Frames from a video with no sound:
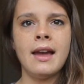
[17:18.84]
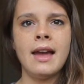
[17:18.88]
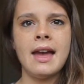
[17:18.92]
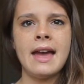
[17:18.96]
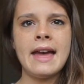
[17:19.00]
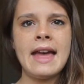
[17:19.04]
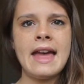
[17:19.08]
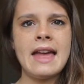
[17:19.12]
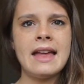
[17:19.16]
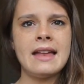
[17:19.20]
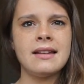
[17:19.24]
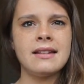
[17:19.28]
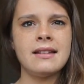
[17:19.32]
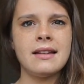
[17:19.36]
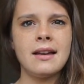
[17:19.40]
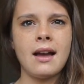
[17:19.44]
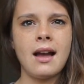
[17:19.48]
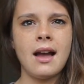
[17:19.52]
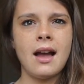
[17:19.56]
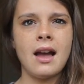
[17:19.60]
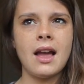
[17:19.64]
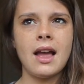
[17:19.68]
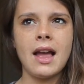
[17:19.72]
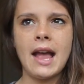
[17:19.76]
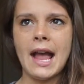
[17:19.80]
And
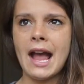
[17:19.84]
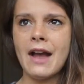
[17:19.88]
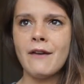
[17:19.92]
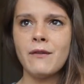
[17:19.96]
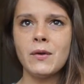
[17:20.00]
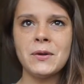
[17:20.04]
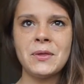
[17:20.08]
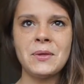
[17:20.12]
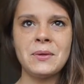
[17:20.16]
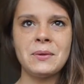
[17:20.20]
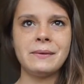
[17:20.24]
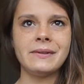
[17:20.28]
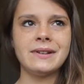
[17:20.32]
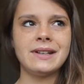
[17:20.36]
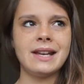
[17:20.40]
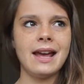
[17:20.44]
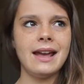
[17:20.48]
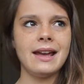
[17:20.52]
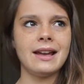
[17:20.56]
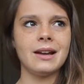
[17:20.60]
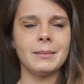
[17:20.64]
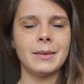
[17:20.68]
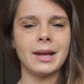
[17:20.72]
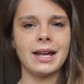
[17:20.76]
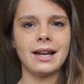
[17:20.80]
halfway through the
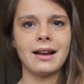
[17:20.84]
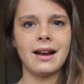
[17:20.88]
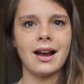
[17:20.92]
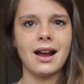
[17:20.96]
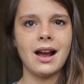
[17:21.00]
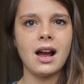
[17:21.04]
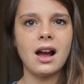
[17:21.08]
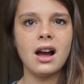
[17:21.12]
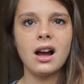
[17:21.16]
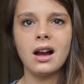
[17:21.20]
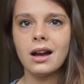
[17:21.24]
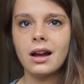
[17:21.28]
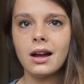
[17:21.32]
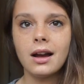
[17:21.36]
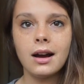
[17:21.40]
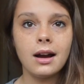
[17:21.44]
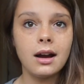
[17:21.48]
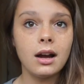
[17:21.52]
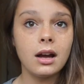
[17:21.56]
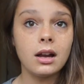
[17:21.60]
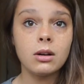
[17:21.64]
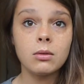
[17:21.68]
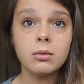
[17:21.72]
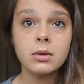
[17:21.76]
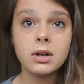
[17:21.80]
day, I'm like,
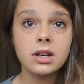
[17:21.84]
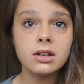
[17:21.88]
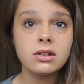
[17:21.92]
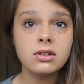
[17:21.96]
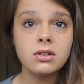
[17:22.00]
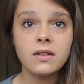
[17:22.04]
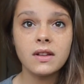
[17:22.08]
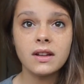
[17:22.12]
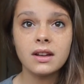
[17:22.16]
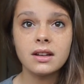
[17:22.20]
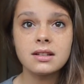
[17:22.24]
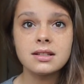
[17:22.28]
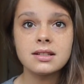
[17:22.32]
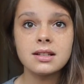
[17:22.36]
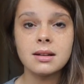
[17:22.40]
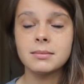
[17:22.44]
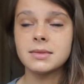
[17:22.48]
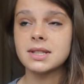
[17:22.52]
I don't want to do this.